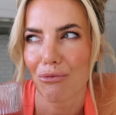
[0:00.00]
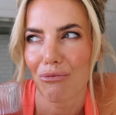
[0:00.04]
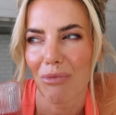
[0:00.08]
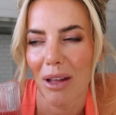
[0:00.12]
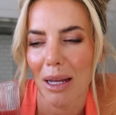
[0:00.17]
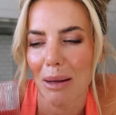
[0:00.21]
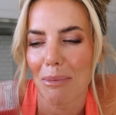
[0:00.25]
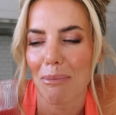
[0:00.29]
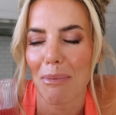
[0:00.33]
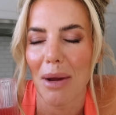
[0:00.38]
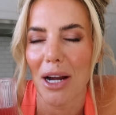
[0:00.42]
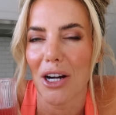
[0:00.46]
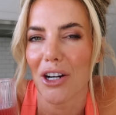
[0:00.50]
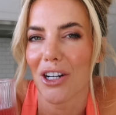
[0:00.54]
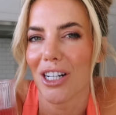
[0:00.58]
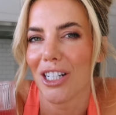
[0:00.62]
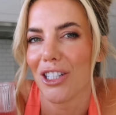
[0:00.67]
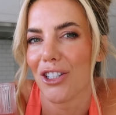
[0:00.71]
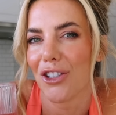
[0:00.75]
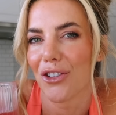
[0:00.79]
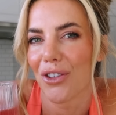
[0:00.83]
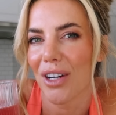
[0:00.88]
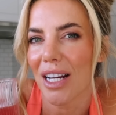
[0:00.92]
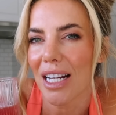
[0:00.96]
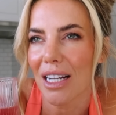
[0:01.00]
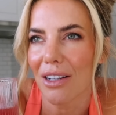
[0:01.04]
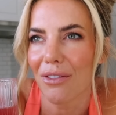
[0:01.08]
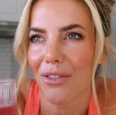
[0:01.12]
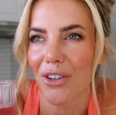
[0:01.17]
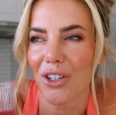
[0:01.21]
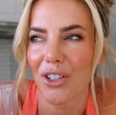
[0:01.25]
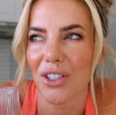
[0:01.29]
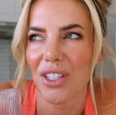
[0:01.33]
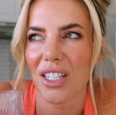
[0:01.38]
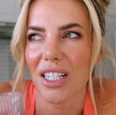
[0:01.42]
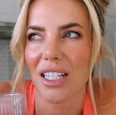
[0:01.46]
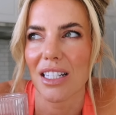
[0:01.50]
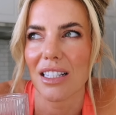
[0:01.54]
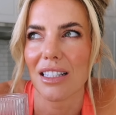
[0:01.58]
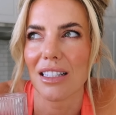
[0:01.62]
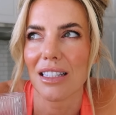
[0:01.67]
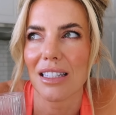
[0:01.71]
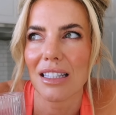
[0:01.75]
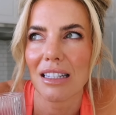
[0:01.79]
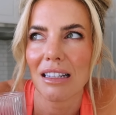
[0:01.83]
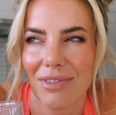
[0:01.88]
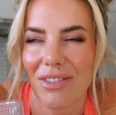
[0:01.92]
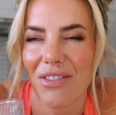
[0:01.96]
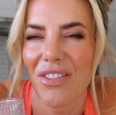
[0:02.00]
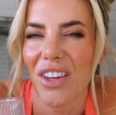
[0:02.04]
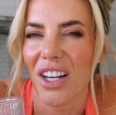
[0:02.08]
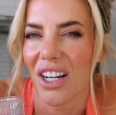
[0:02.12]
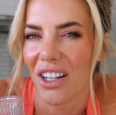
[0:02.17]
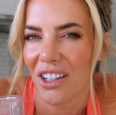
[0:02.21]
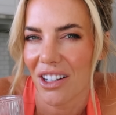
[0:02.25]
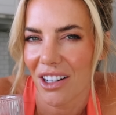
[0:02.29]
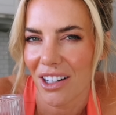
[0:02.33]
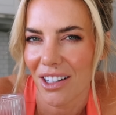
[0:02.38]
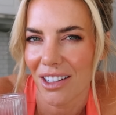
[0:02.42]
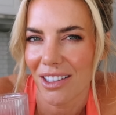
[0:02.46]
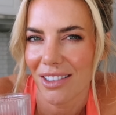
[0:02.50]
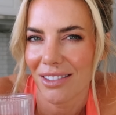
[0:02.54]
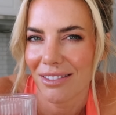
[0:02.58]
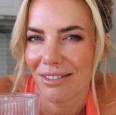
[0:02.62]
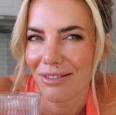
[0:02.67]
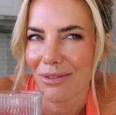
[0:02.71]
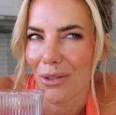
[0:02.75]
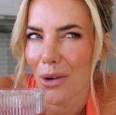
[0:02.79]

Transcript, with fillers: like berry drink versus vinegar